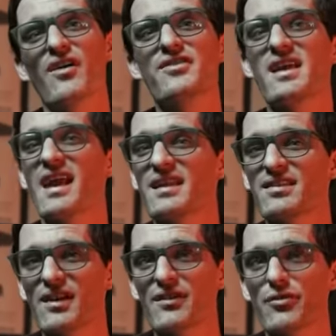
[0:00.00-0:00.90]
of the
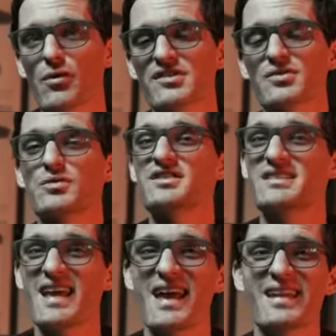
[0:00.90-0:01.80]
8th Air Force was
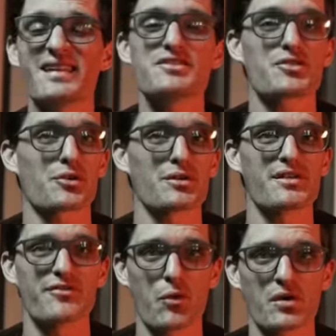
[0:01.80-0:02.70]
dead in his
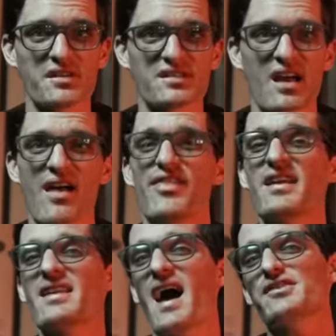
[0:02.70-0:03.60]
early 40s,
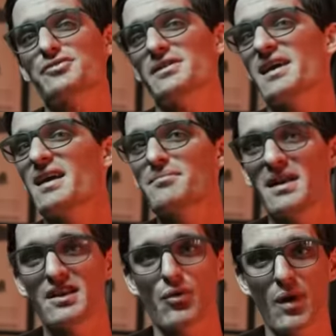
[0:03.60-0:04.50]
they naturally had many